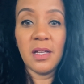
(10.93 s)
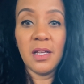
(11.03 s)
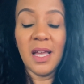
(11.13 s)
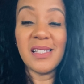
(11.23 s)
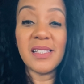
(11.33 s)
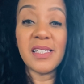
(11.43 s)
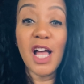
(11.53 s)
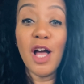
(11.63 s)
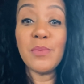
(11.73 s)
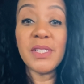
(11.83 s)
And
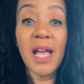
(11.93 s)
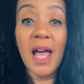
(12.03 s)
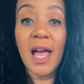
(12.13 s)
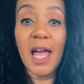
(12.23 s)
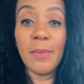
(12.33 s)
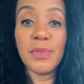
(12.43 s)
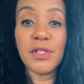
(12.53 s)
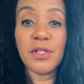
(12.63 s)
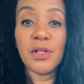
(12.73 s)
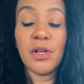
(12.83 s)

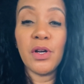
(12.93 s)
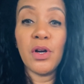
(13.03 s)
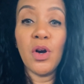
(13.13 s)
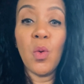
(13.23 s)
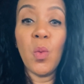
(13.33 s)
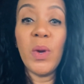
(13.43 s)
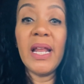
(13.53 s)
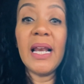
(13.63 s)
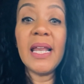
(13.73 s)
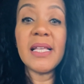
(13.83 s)
sometimes we
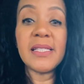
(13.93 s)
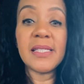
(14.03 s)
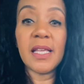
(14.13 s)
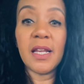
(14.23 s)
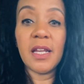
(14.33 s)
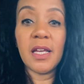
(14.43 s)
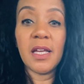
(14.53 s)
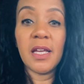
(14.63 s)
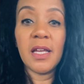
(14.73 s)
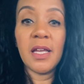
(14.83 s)
listen
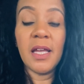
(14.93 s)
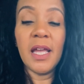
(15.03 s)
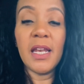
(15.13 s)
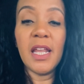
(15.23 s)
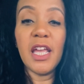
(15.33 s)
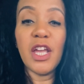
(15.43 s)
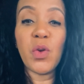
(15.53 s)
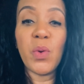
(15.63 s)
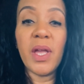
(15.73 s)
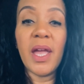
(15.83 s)
and it
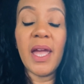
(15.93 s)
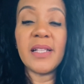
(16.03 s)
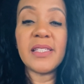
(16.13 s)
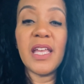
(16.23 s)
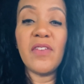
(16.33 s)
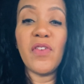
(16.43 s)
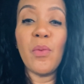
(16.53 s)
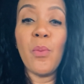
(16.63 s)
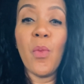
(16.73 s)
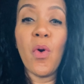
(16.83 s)
creates even
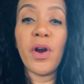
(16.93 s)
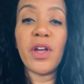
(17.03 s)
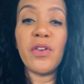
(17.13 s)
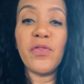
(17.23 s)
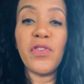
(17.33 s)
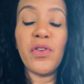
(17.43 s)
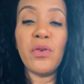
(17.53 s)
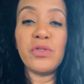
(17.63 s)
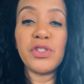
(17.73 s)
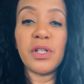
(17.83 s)
more
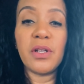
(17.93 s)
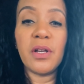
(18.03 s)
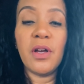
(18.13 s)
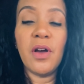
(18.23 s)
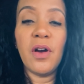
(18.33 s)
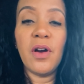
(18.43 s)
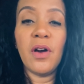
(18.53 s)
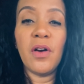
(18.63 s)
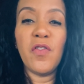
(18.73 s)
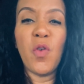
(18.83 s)
confusion
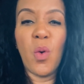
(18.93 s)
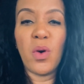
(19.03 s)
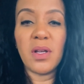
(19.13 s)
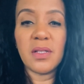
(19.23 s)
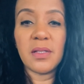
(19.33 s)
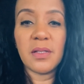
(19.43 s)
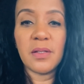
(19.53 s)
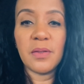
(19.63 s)
for us.